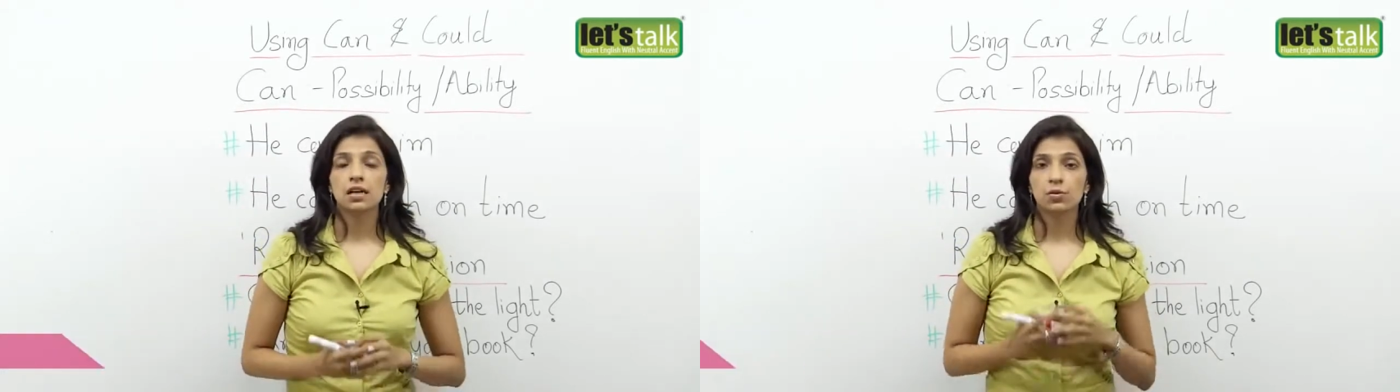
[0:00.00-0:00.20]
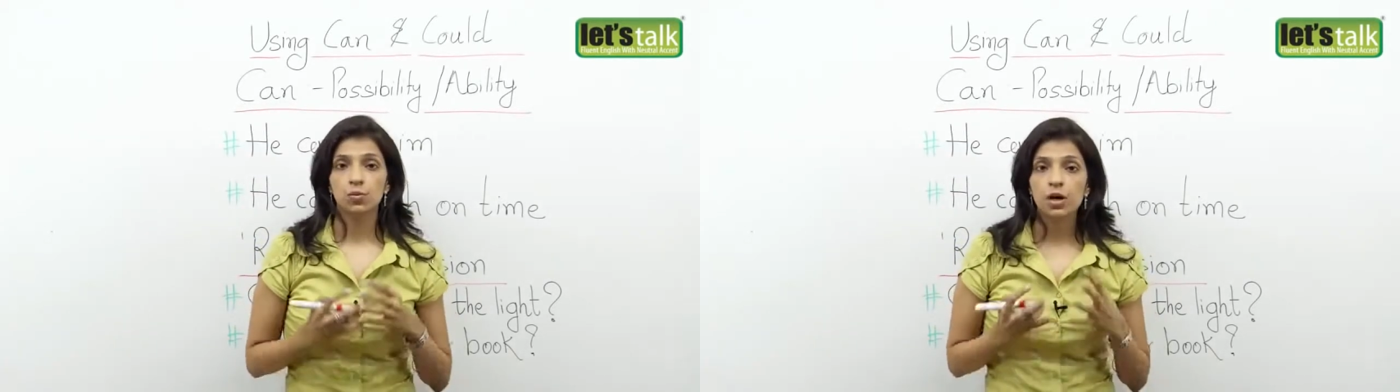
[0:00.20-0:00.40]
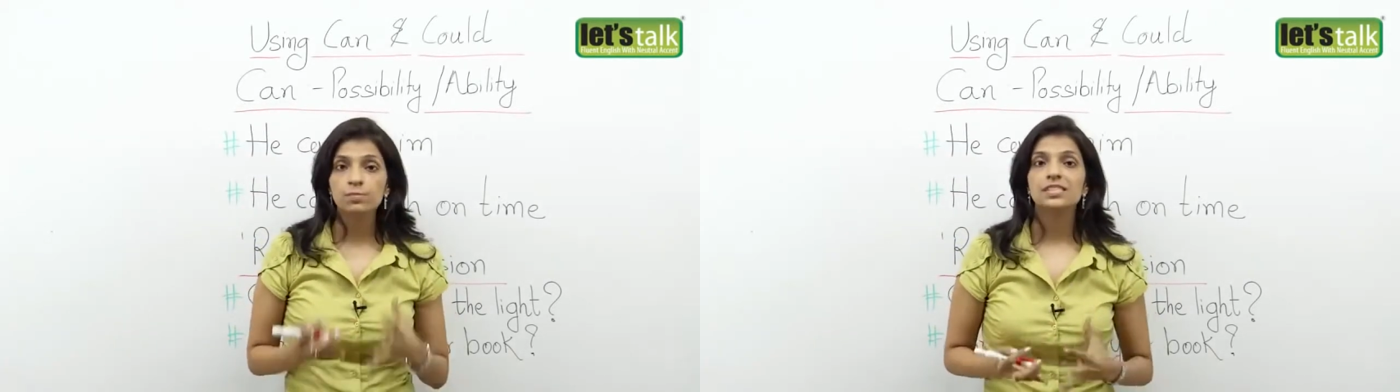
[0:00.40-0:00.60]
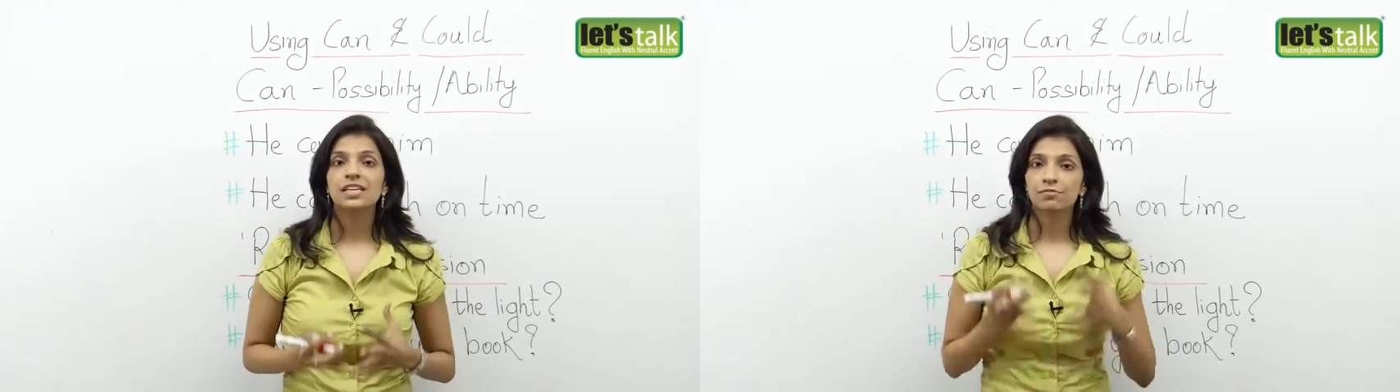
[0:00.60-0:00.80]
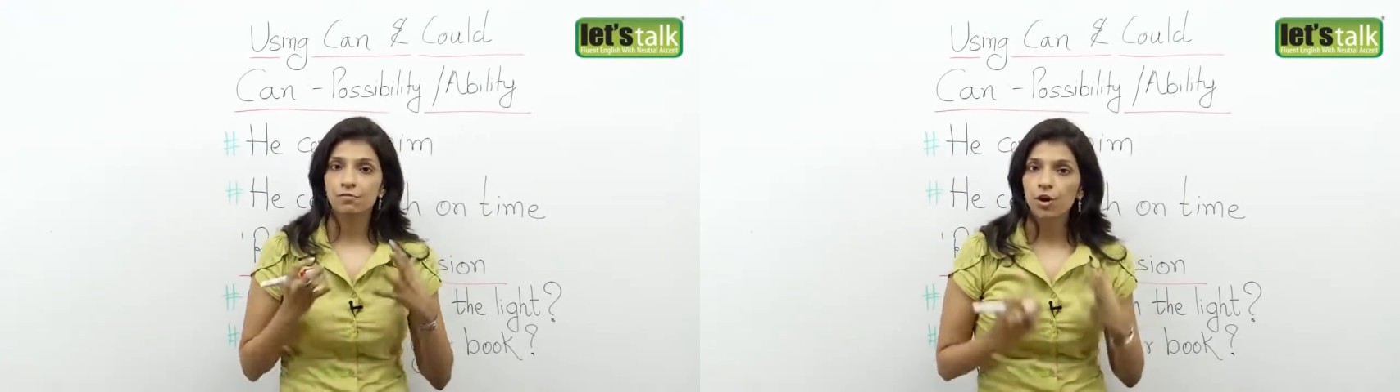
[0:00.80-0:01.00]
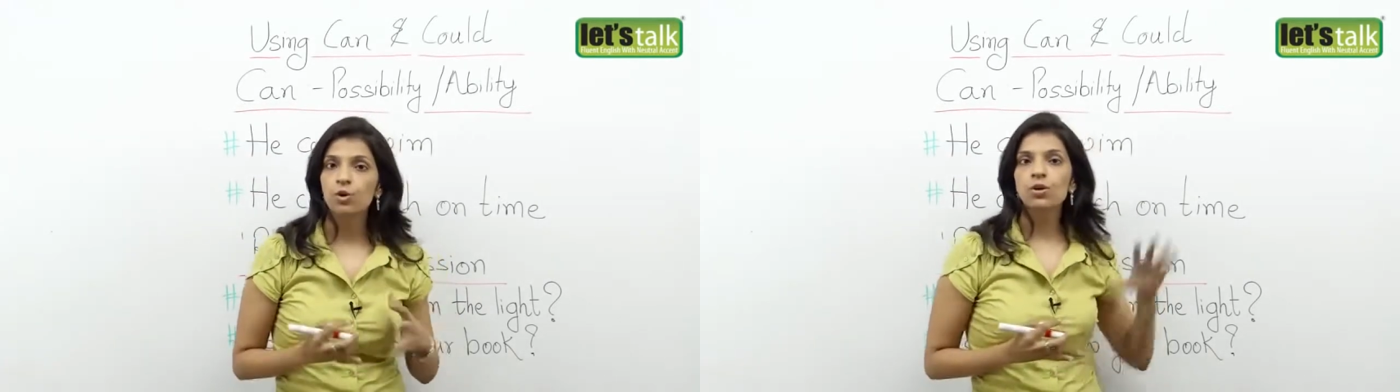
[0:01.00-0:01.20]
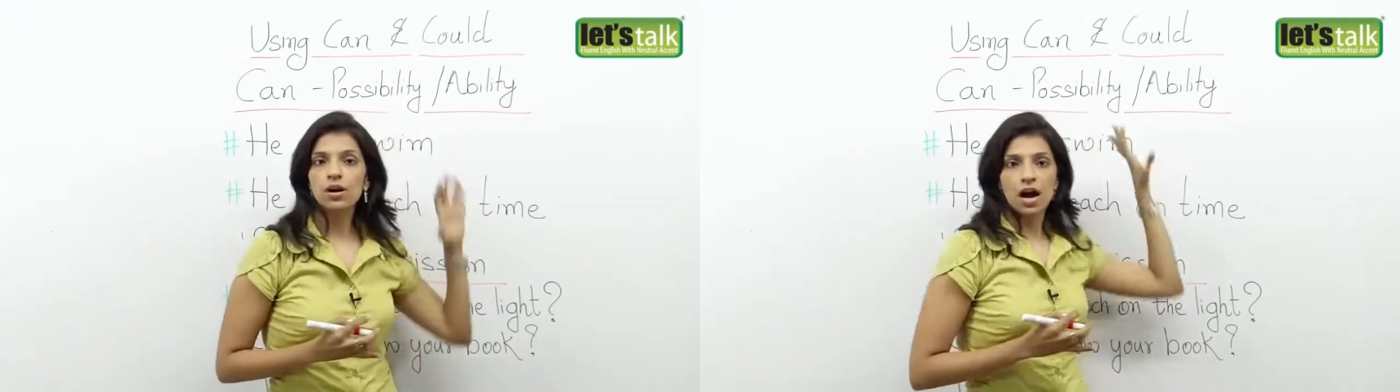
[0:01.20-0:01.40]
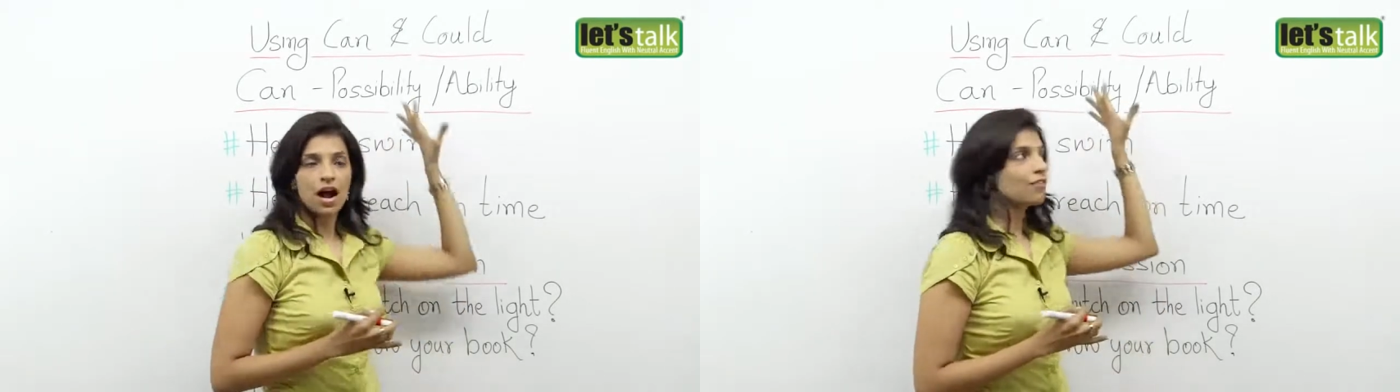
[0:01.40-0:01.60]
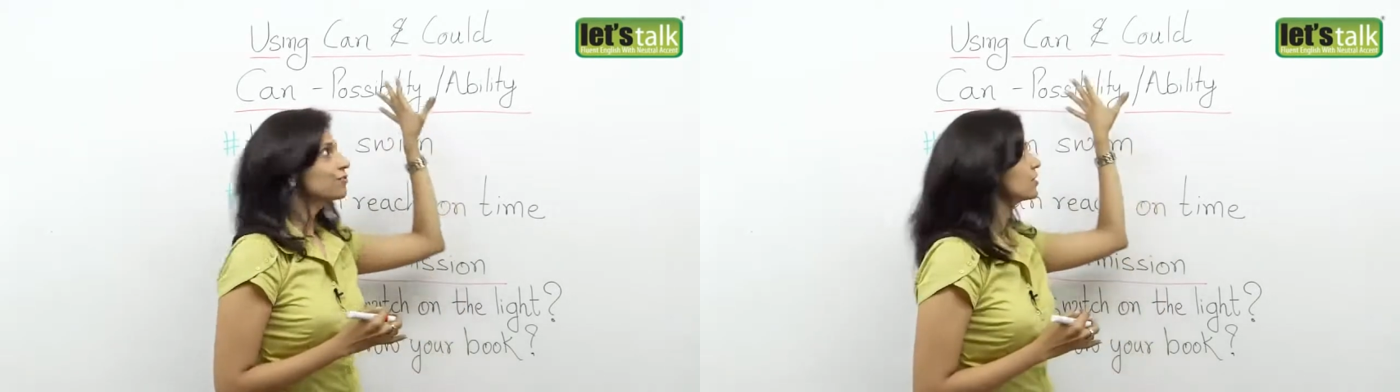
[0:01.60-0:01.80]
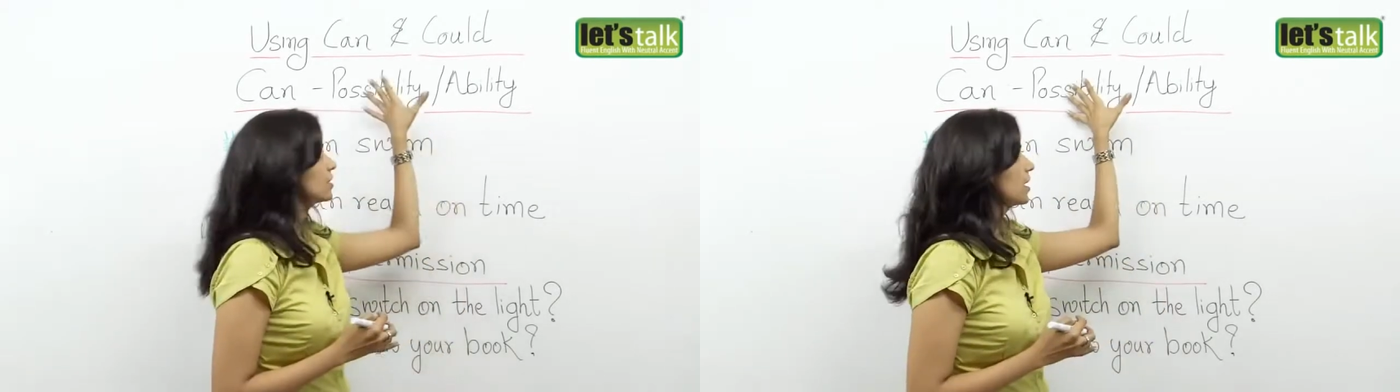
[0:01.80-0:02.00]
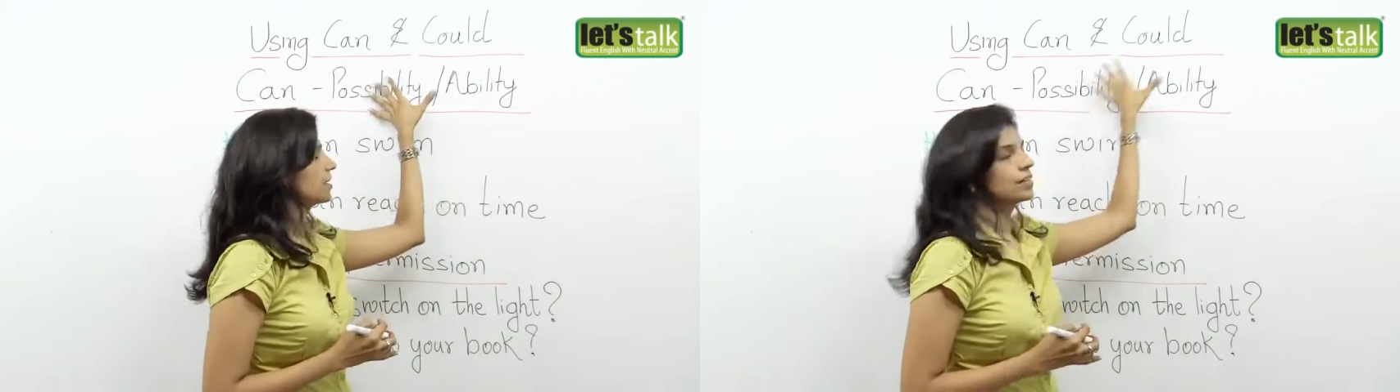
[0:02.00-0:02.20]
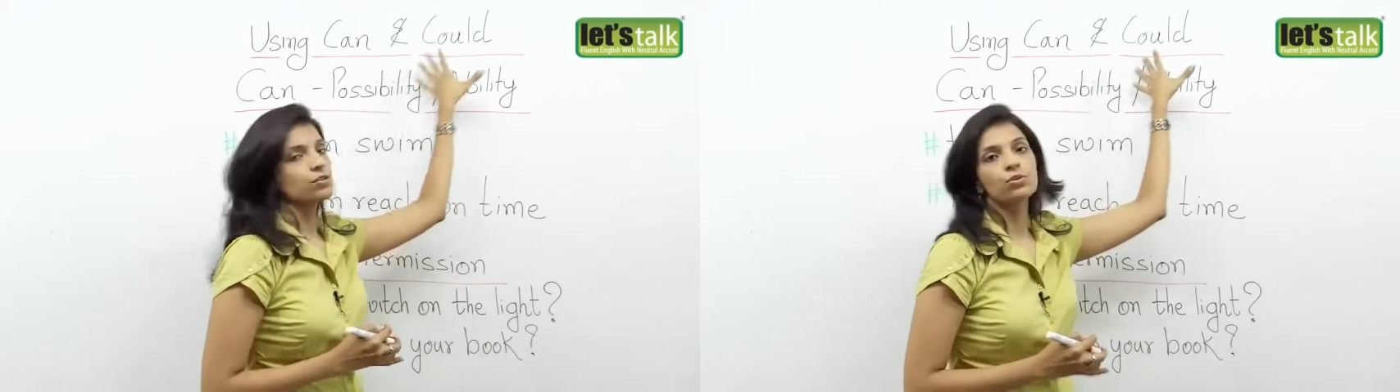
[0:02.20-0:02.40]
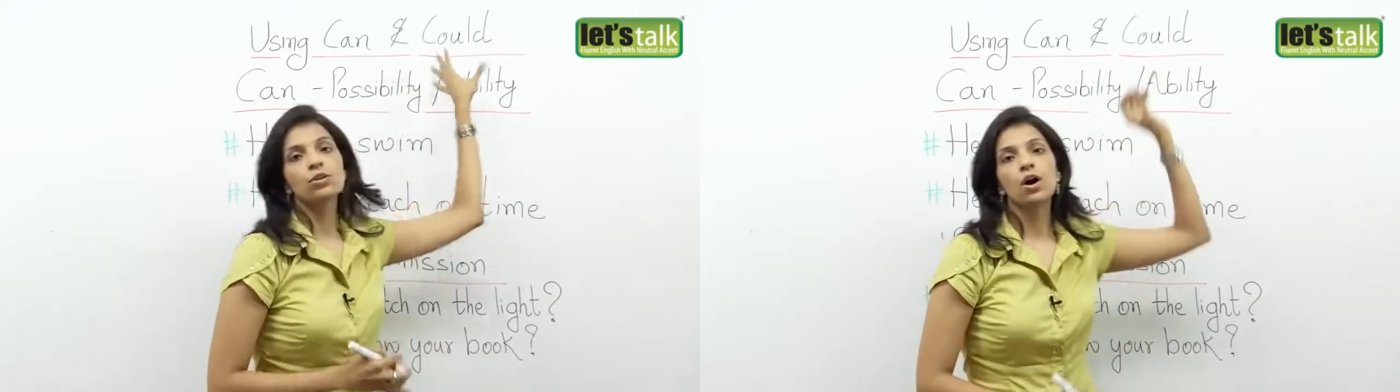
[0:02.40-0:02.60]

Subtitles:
verbs that follow after can and could